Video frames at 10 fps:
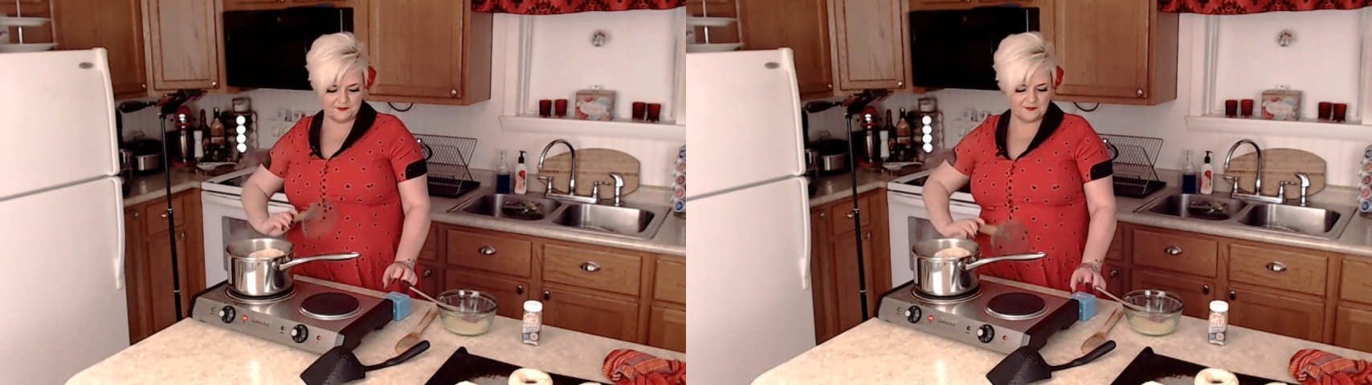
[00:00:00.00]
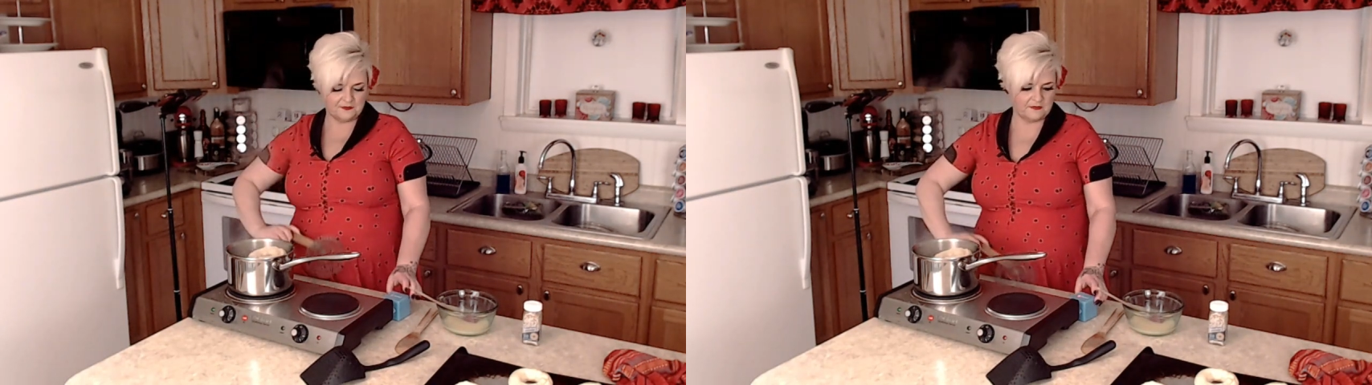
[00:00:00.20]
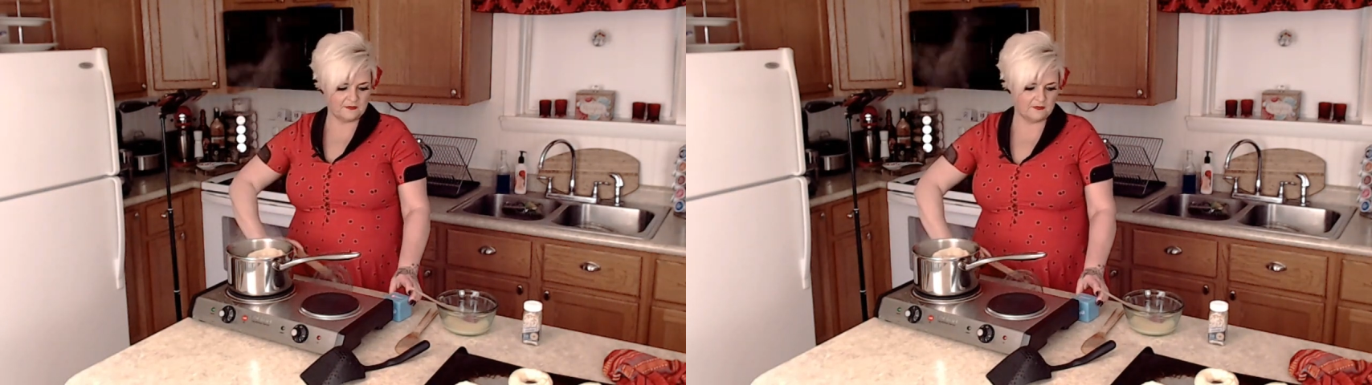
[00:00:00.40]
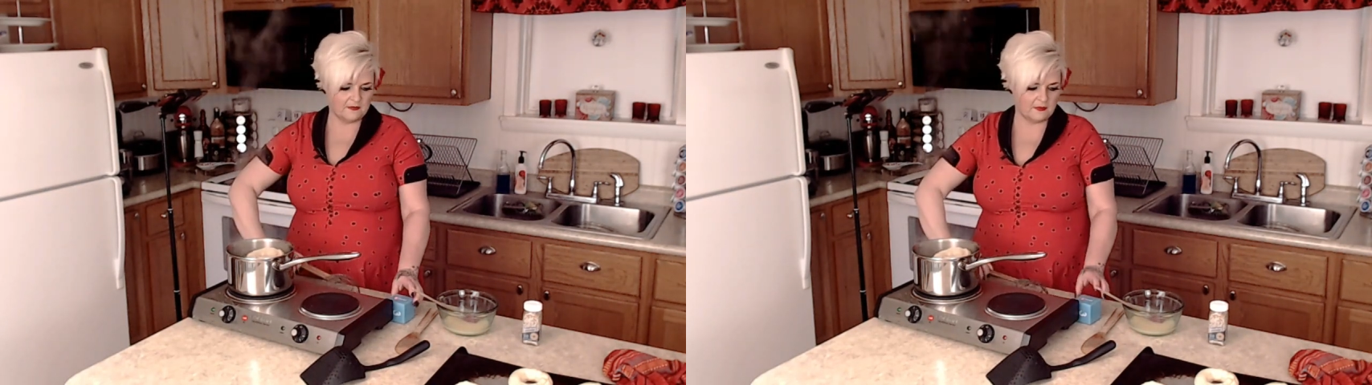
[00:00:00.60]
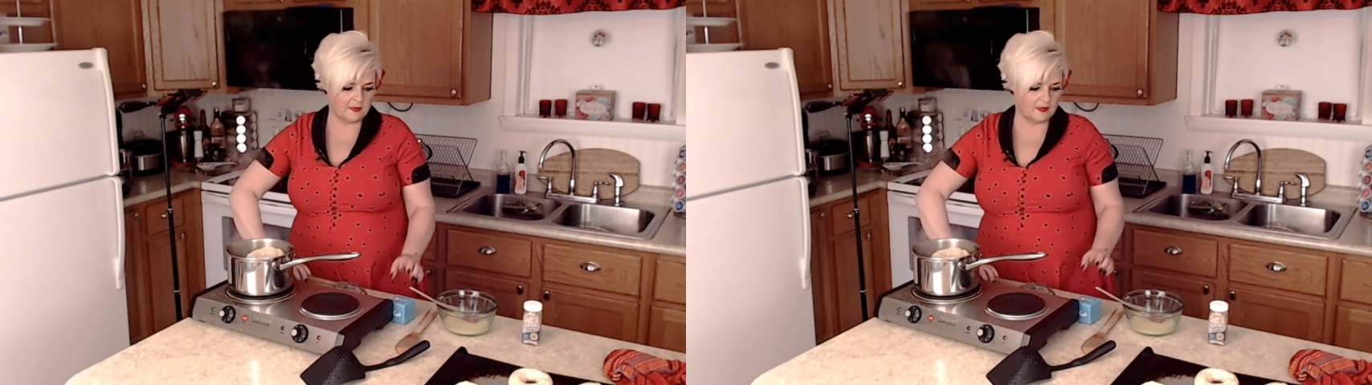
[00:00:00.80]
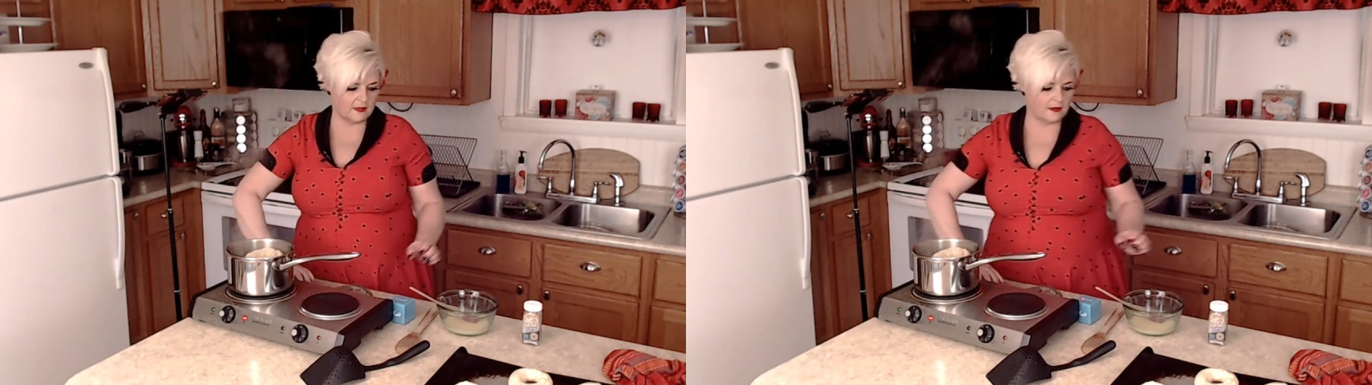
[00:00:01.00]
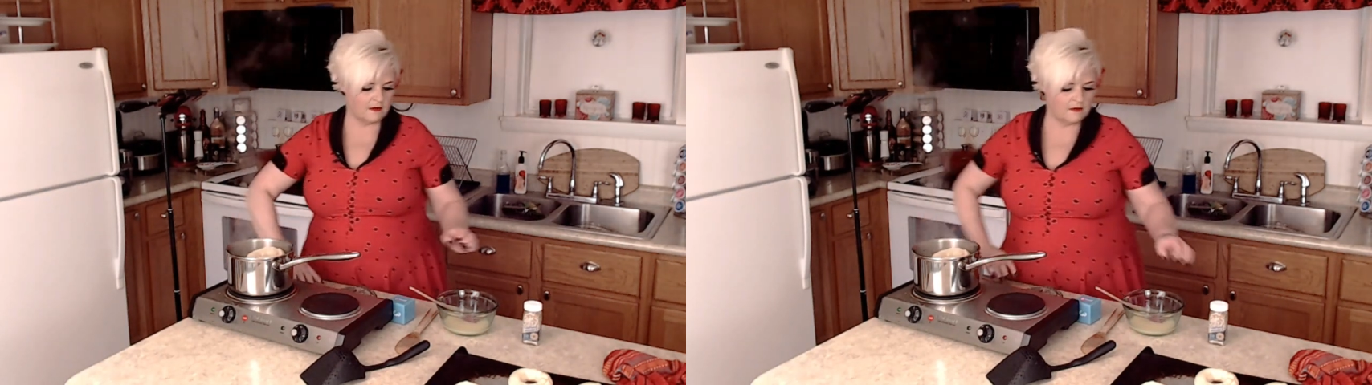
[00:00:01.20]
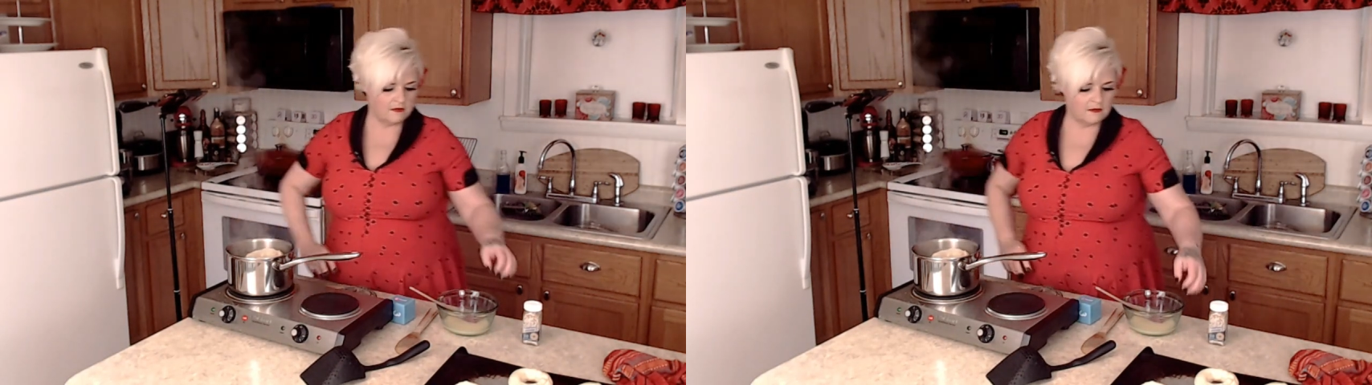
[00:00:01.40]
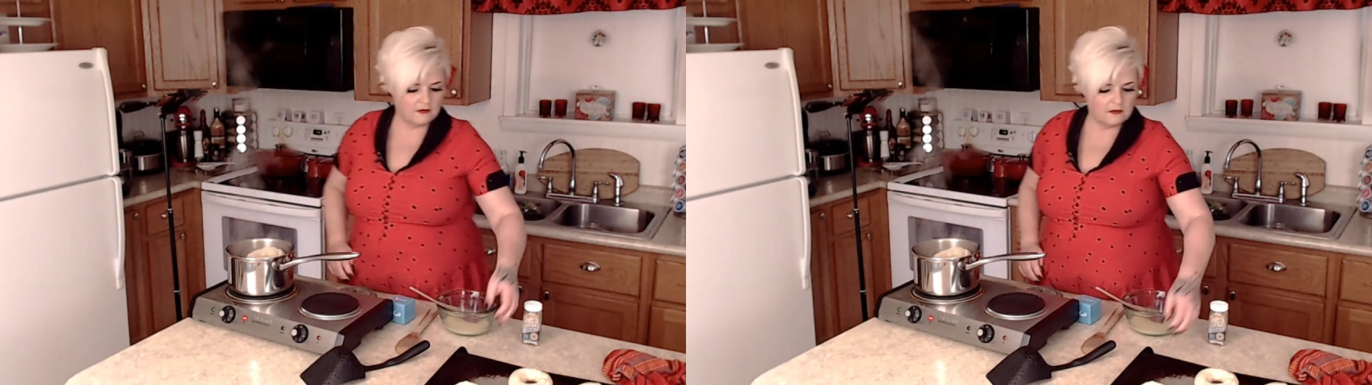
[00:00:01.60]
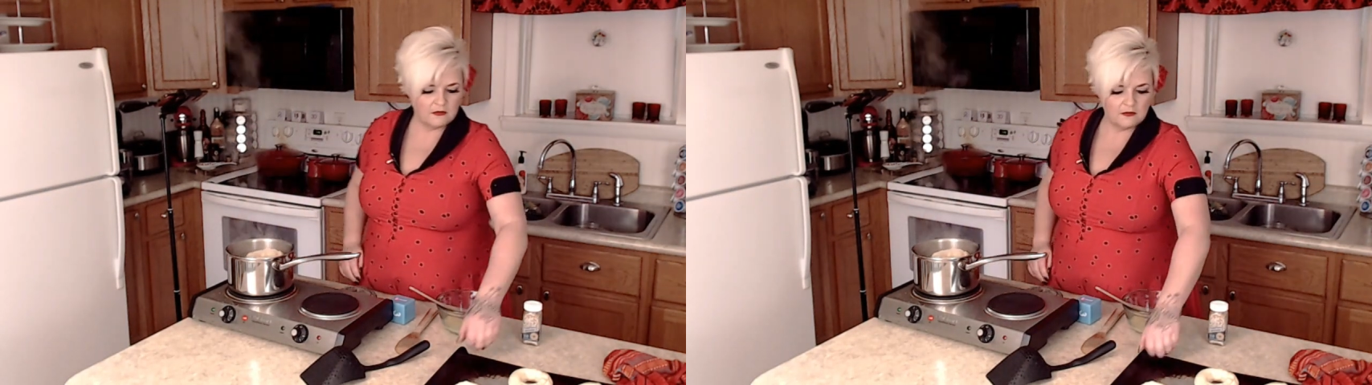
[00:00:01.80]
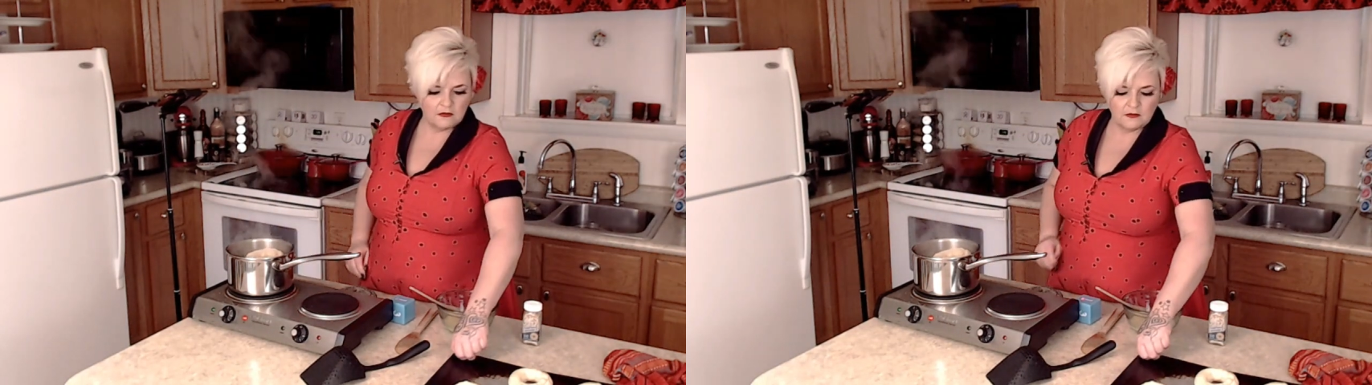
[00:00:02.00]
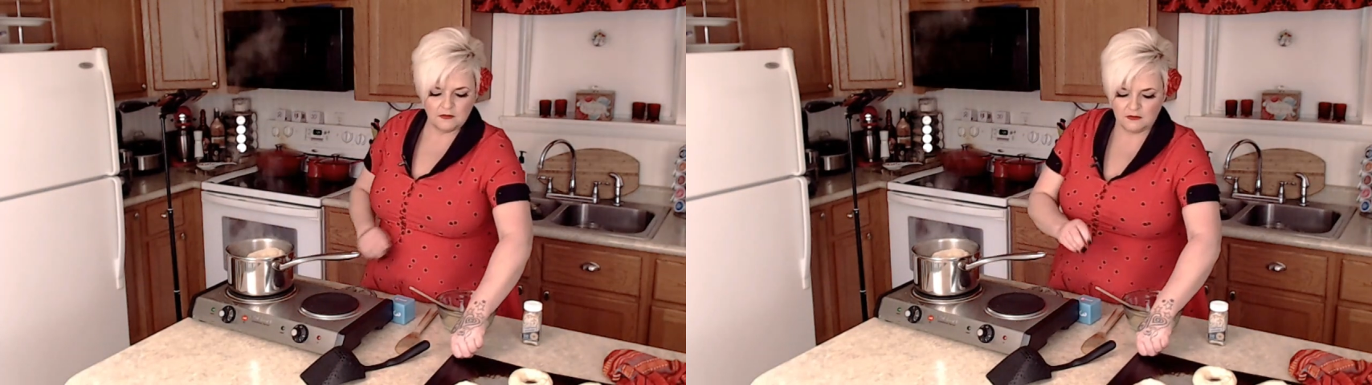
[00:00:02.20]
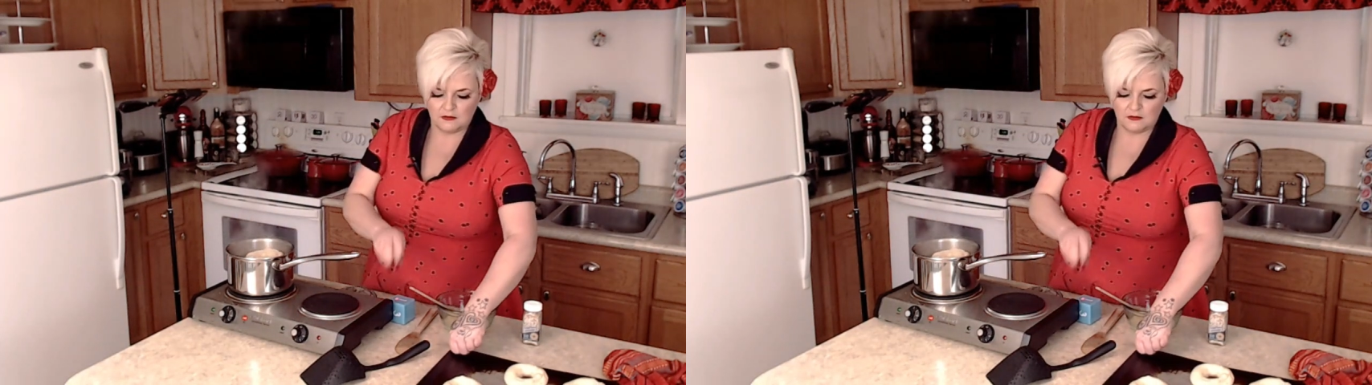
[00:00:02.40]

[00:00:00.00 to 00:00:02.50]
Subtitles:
Nobody speaks.